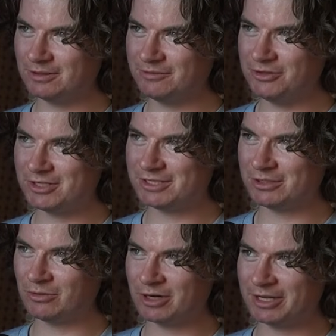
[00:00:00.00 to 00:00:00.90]
a few years
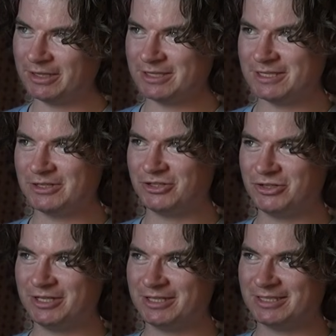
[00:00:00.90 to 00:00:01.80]
into working in this
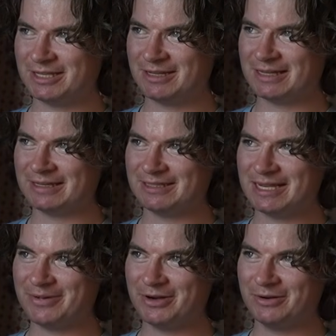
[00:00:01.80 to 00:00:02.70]
industry because I at the
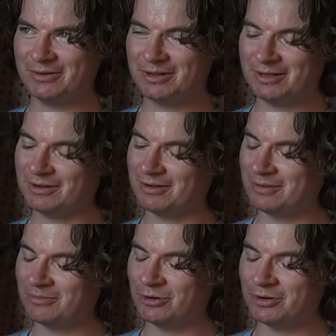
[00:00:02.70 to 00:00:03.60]
time had a
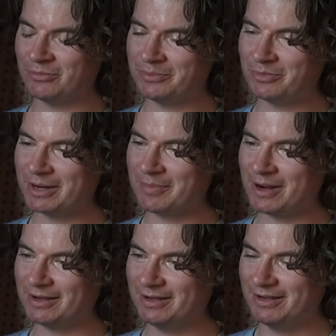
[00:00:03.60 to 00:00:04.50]
rim brake
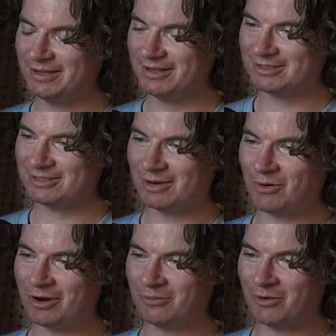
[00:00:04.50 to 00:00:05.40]
bike, so I
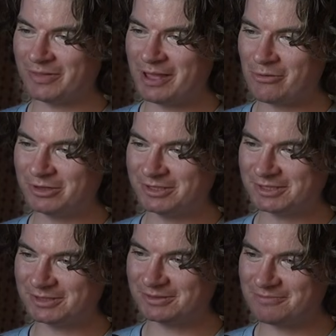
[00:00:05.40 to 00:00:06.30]
wanted one that
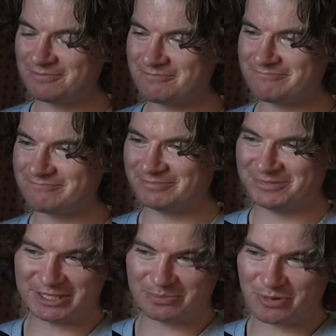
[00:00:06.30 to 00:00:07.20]
was
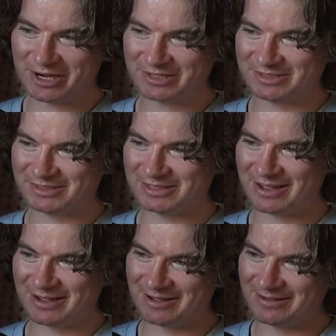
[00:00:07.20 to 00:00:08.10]
disc brakes,
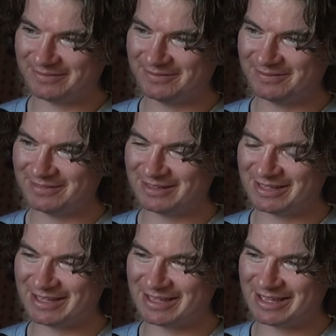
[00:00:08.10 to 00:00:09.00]
and
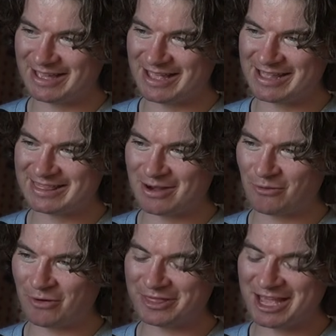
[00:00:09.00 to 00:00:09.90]

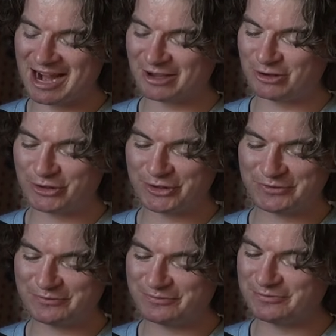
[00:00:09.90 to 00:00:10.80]
that one that I
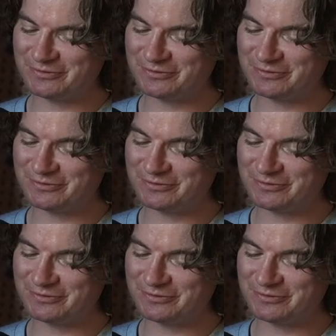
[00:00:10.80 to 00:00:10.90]
could